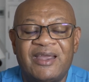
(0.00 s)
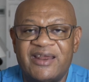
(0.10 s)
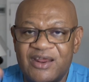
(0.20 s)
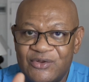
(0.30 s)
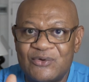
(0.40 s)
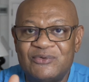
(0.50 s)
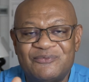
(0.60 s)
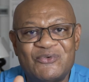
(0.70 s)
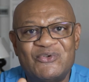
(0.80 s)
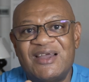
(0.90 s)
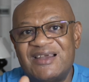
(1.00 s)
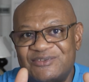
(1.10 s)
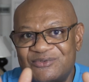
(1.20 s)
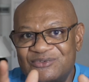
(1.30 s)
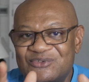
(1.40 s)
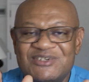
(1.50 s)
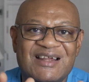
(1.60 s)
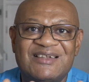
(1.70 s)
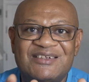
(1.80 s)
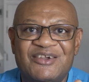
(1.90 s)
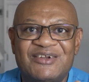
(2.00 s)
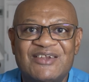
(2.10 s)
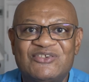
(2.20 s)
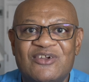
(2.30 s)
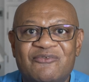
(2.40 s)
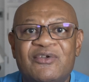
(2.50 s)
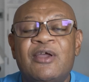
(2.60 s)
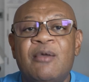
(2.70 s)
And I know you photo guys don't usually like to hear that stuff,